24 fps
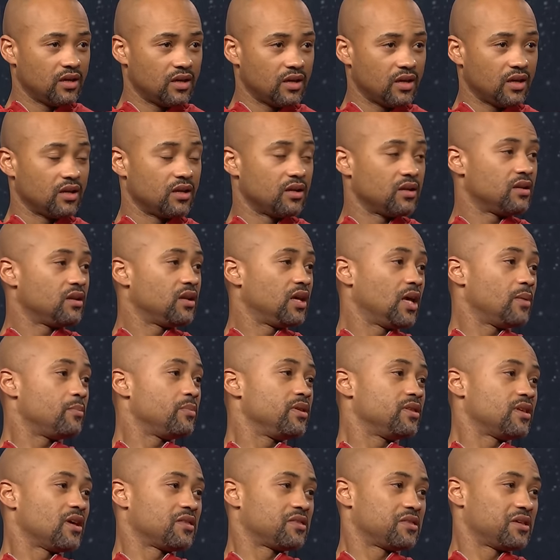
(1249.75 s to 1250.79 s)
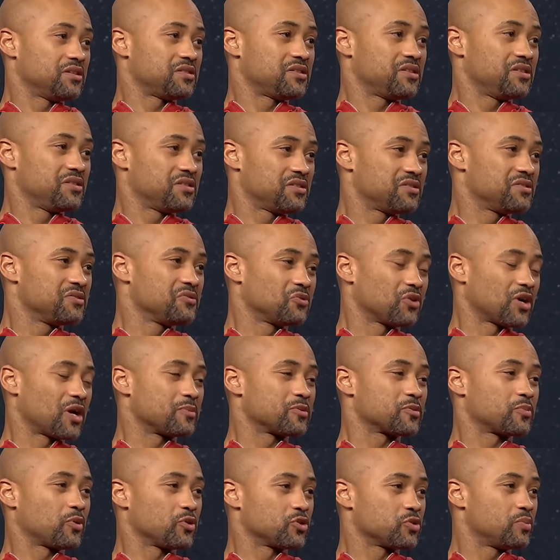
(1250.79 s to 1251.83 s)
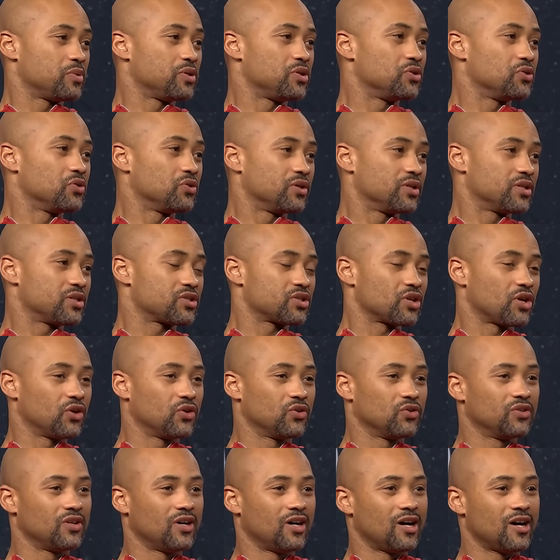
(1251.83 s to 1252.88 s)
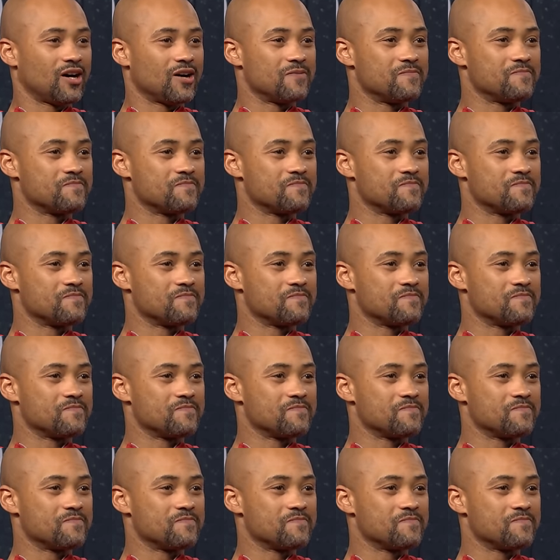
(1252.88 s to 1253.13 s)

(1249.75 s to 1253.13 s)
it hit me that this is what I'm supposed to be doing. So mm-hmm.